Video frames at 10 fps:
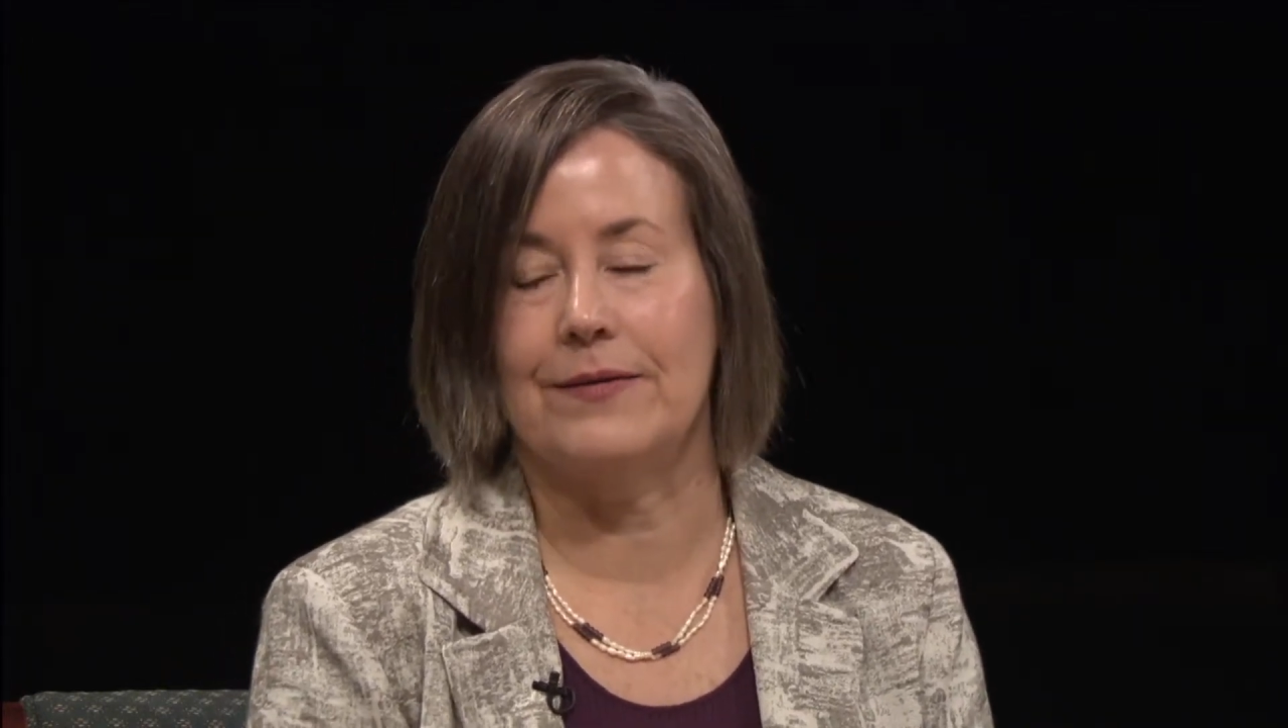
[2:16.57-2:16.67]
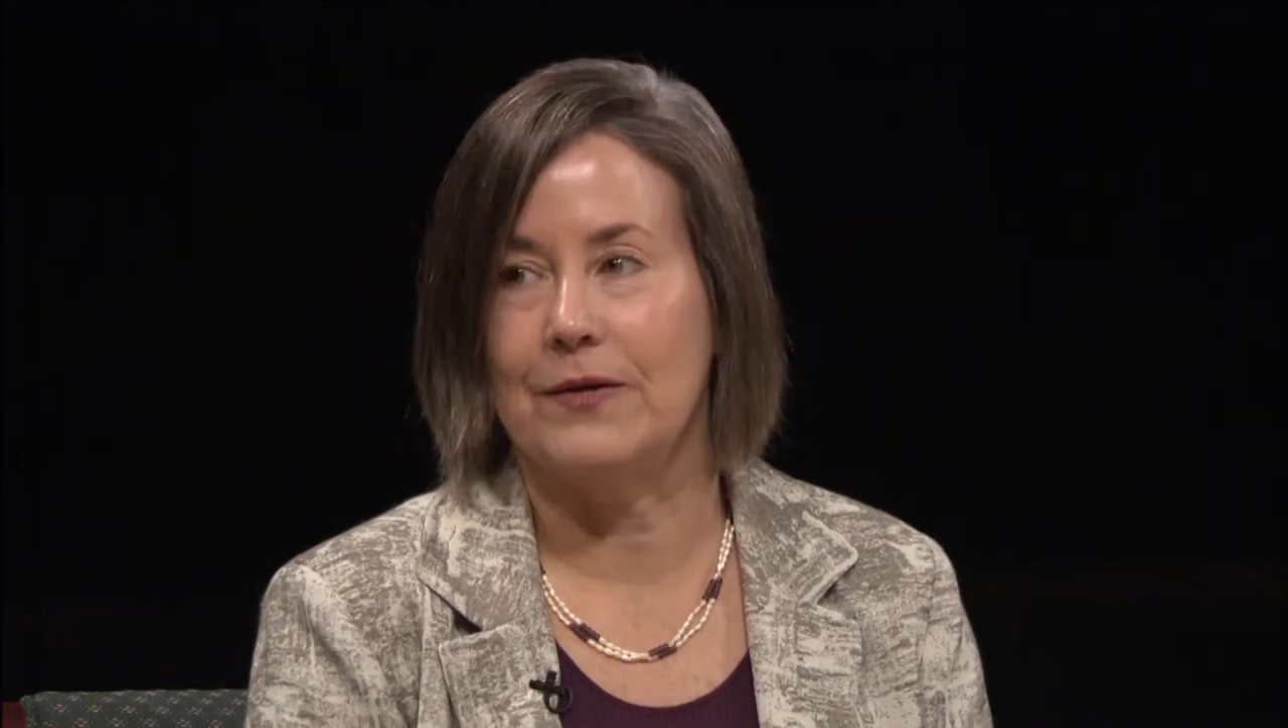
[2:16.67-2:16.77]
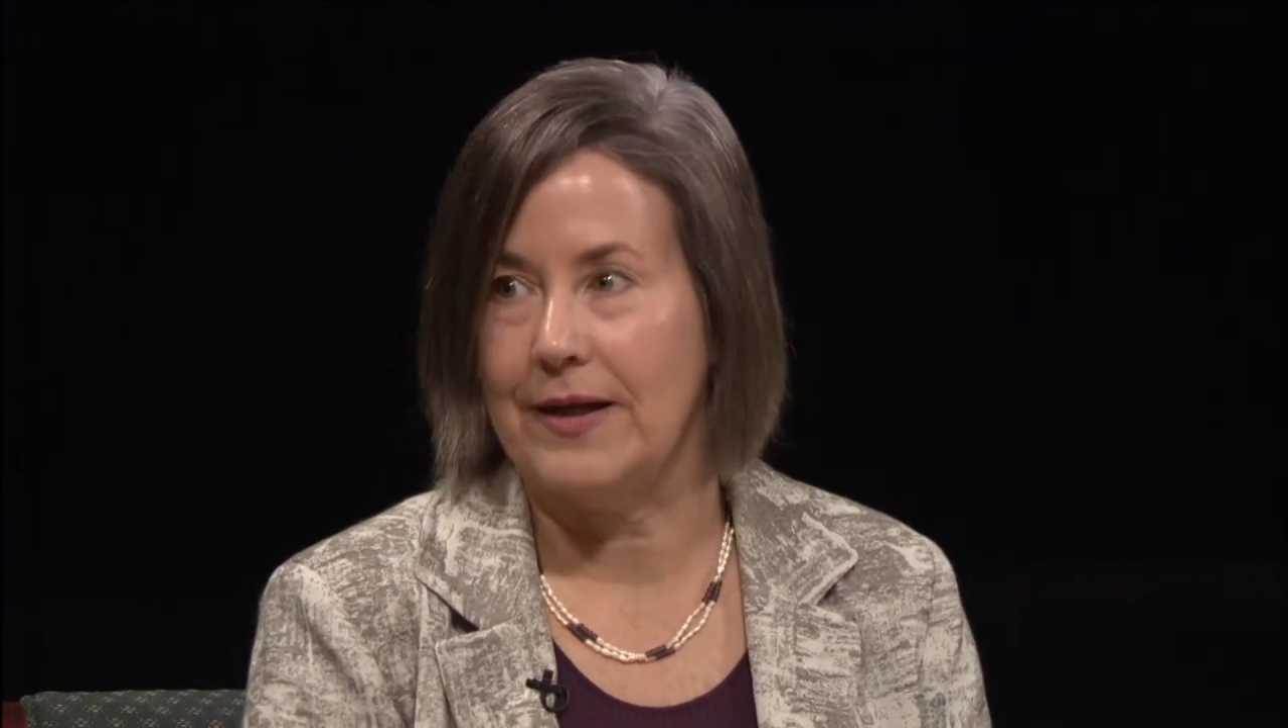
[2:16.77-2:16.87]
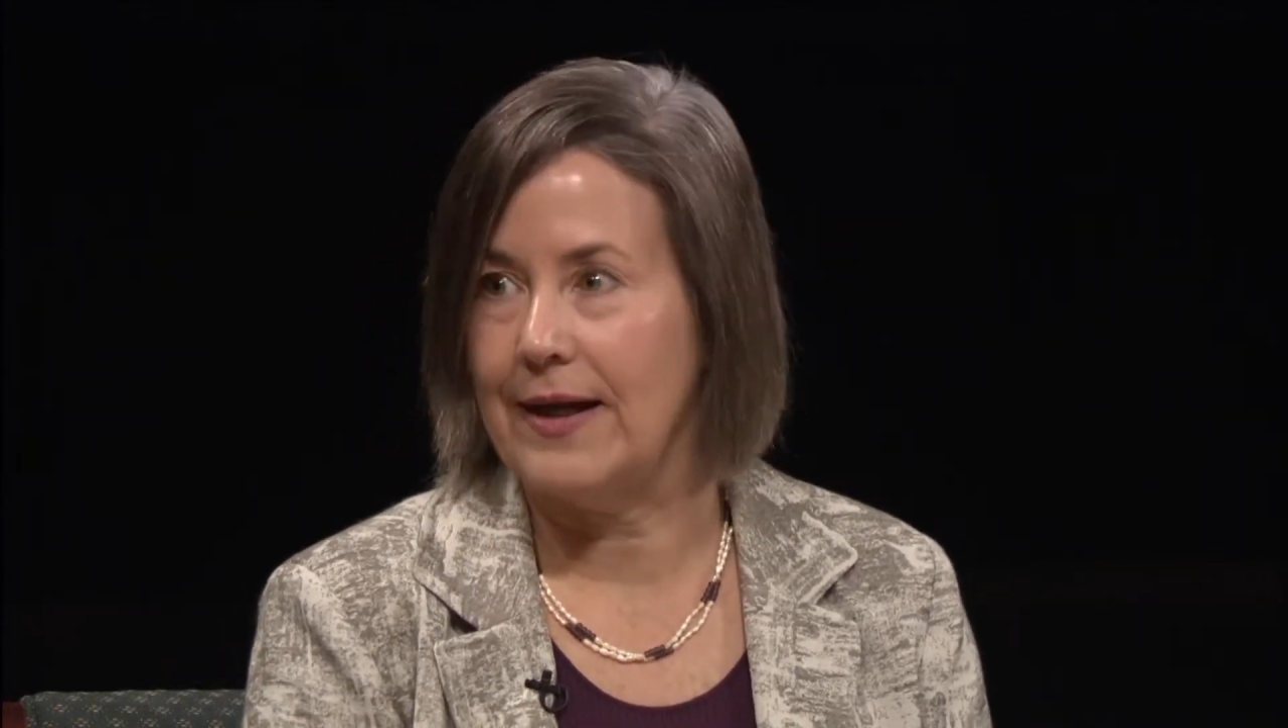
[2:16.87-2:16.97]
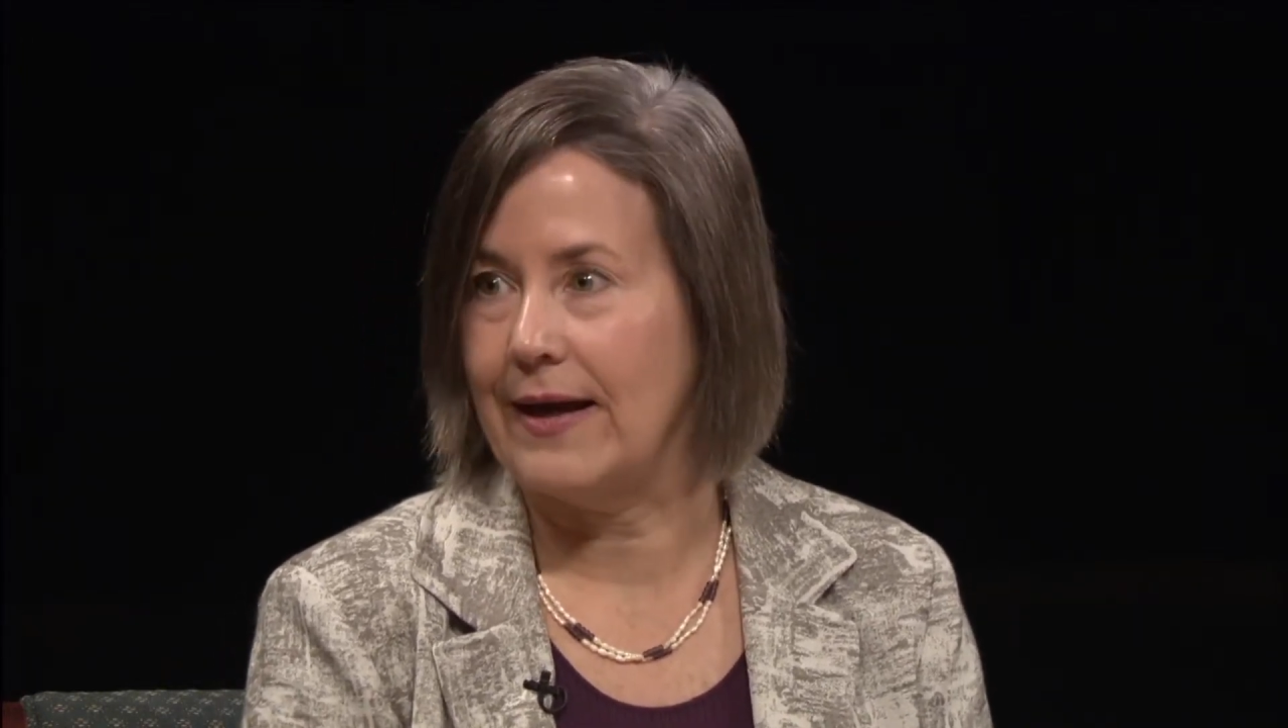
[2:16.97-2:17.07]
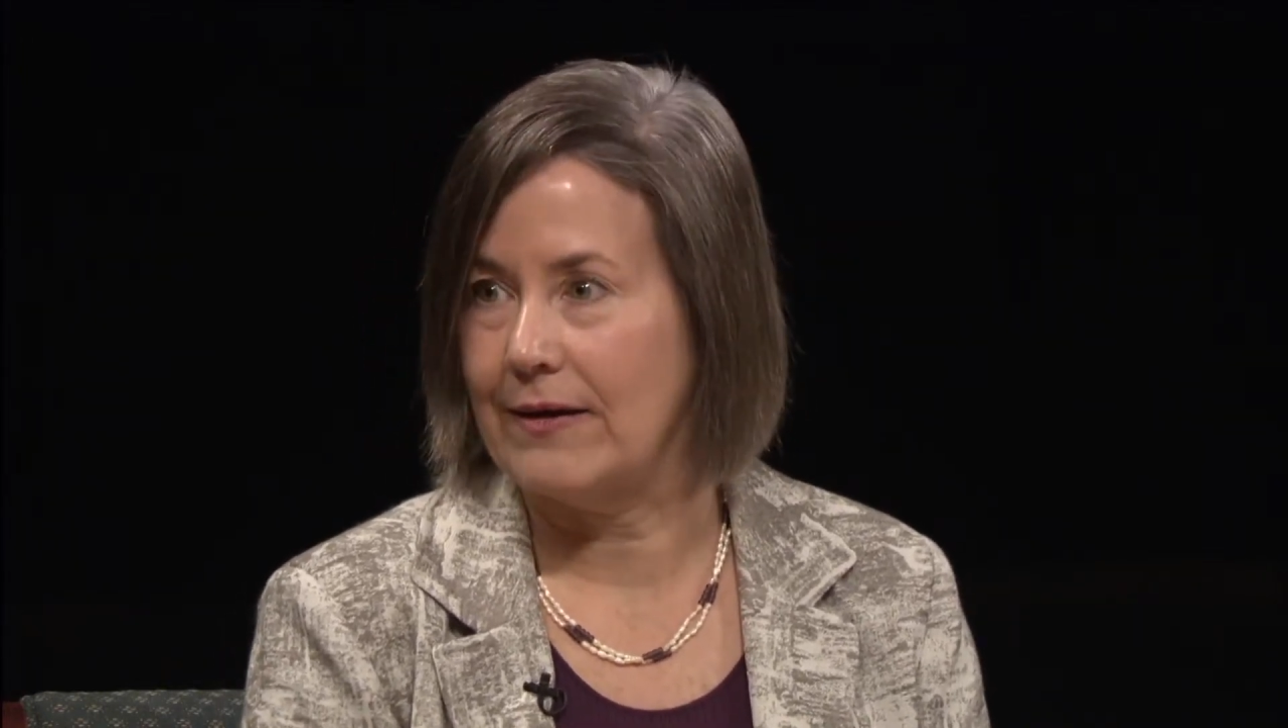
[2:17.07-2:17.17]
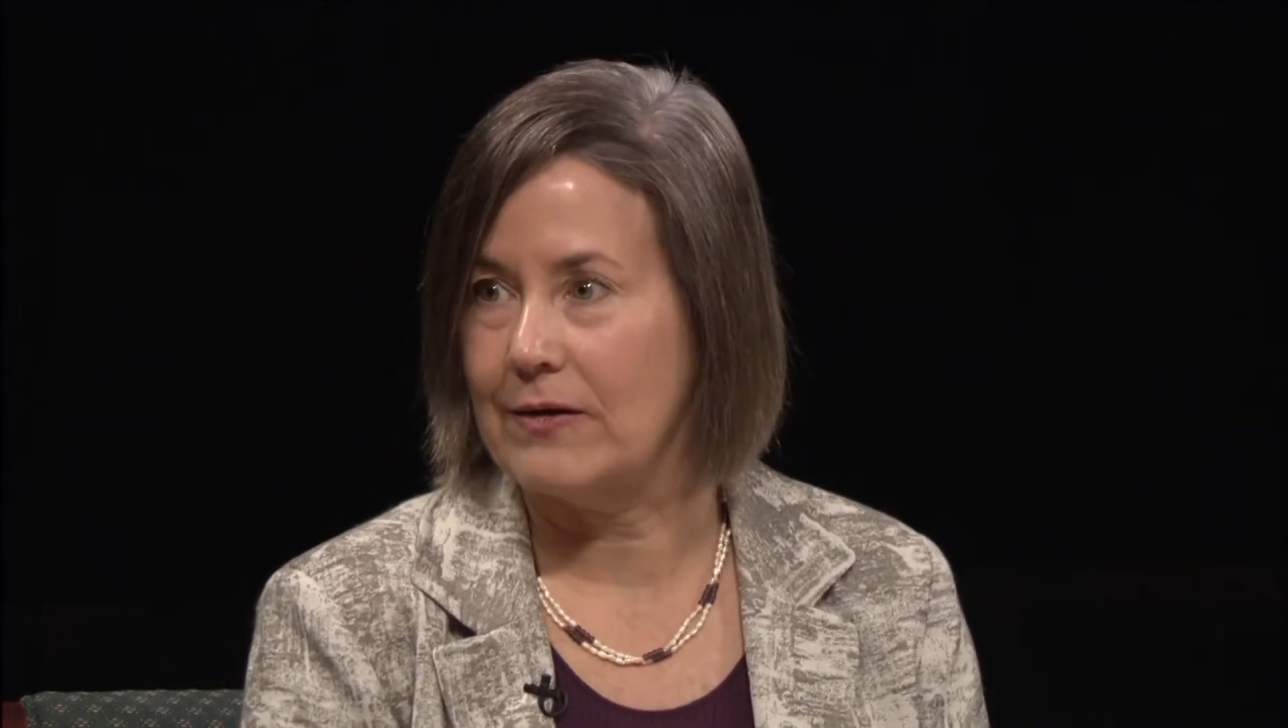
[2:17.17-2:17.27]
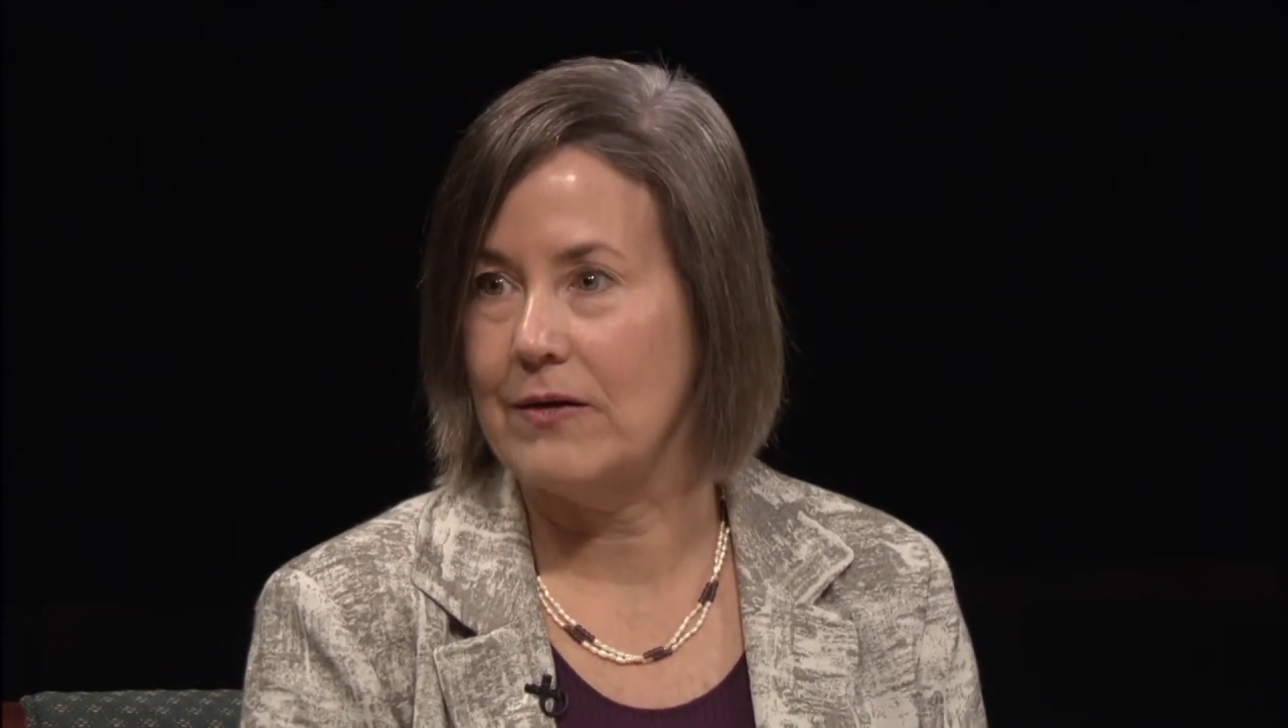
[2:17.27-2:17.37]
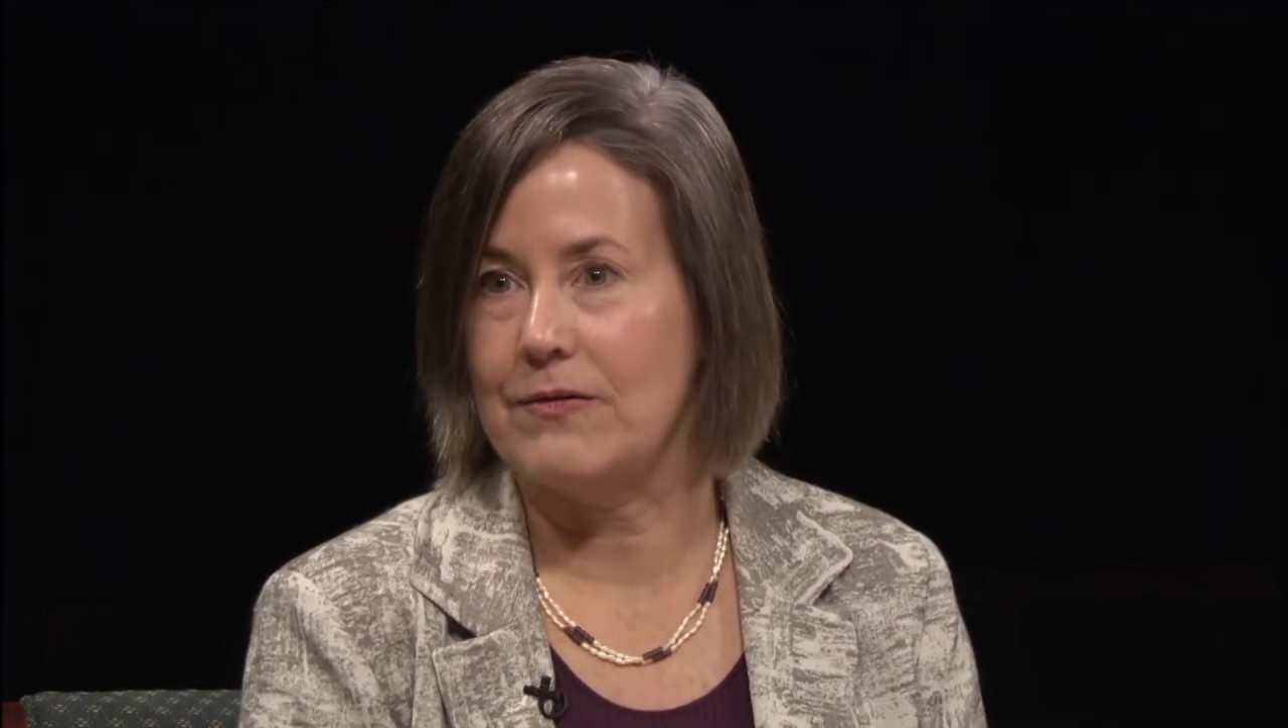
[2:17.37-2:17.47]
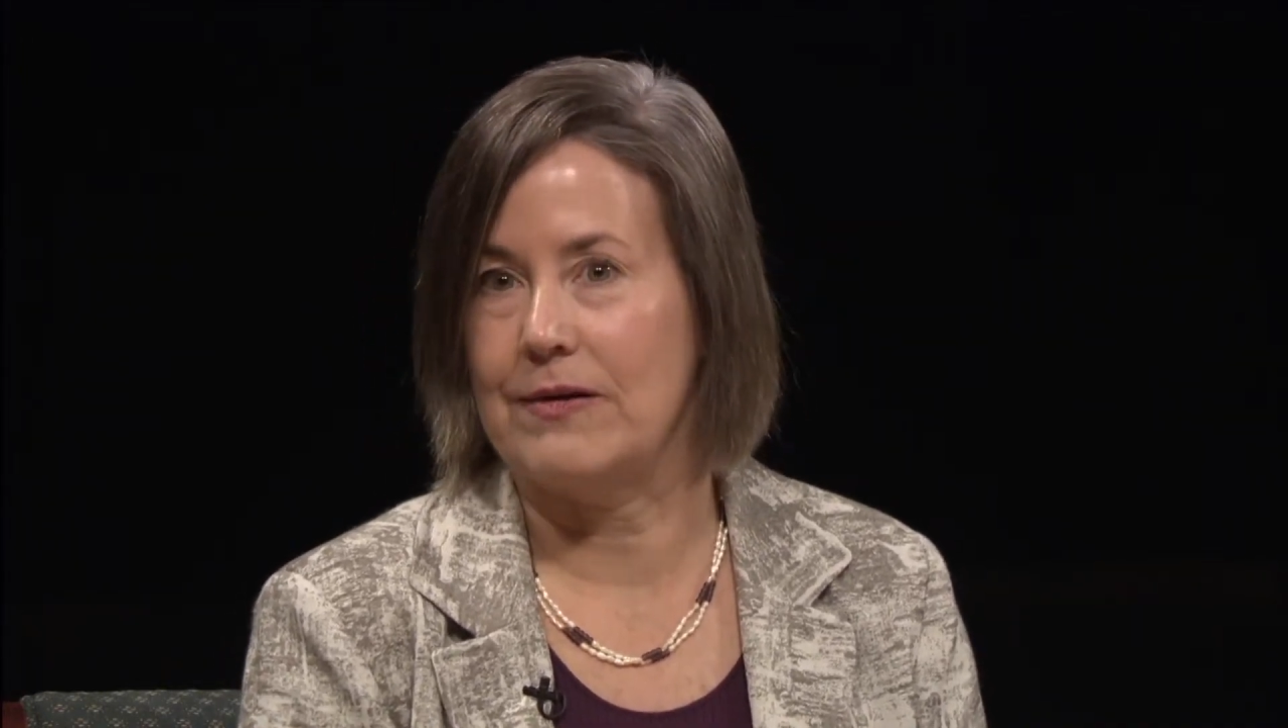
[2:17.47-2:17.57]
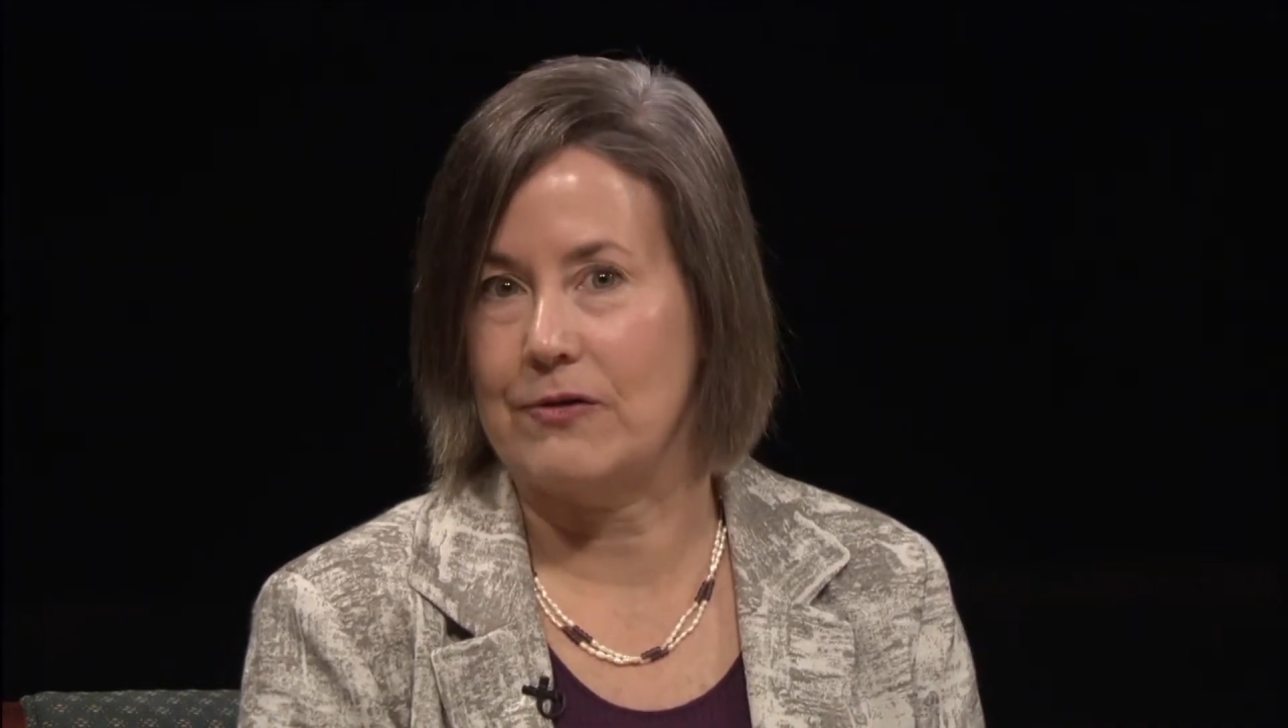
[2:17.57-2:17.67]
looking at it closely